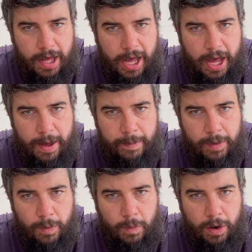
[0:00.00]

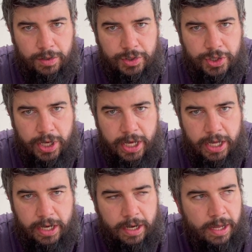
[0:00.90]

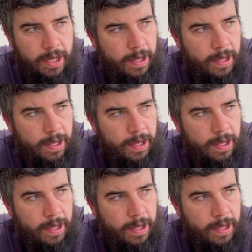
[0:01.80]
watching.